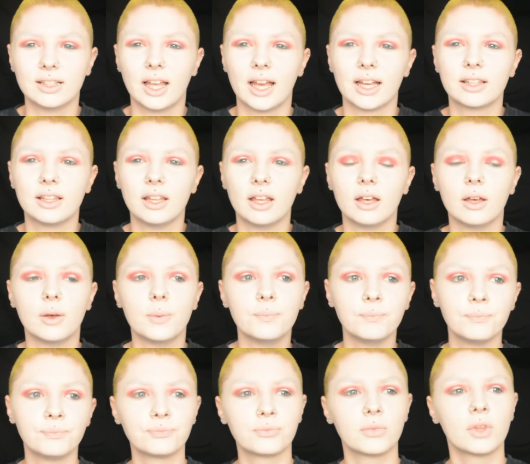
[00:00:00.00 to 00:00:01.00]
Like
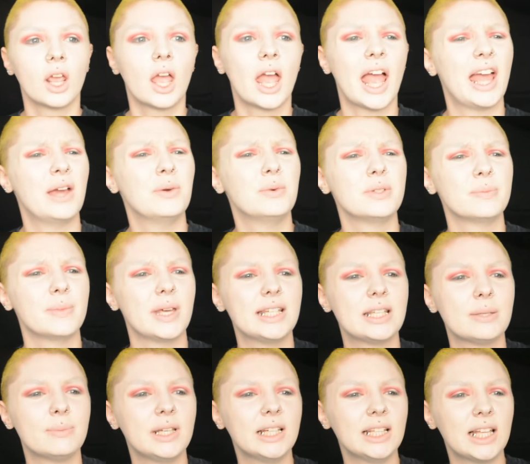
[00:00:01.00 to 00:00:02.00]
it was meant
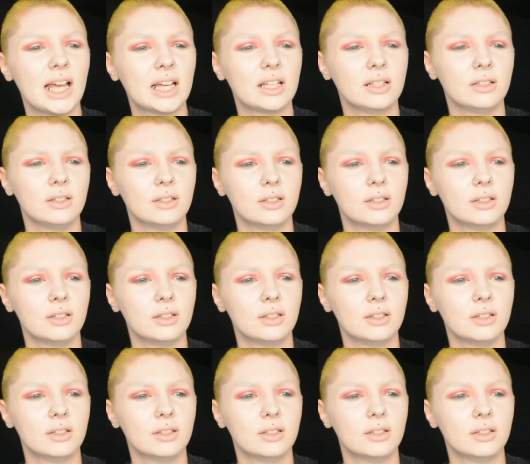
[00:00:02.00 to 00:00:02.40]
to be like